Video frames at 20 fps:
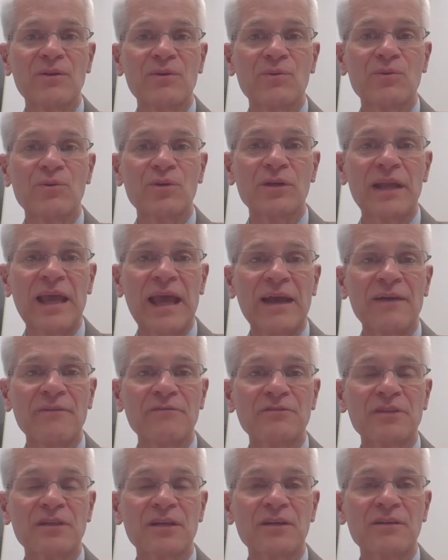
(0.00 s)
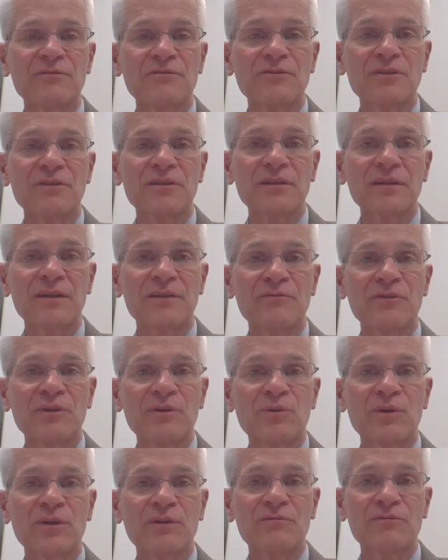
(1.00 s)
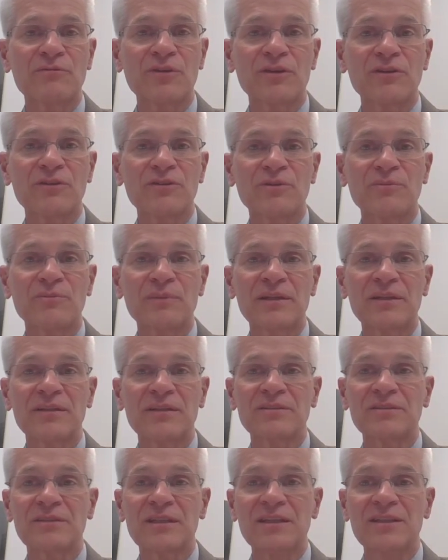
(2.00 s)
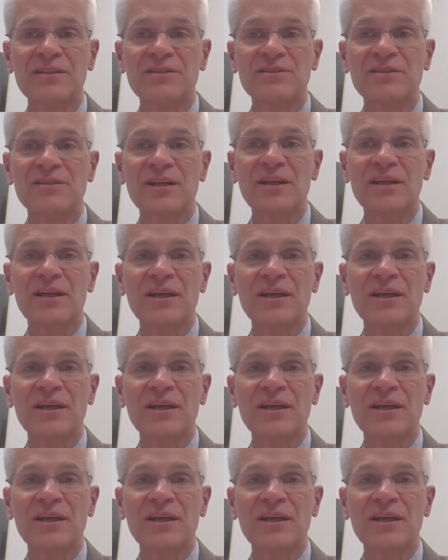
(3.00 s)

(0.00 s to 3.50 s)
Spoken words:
would have to cover everyone for all their medical needs,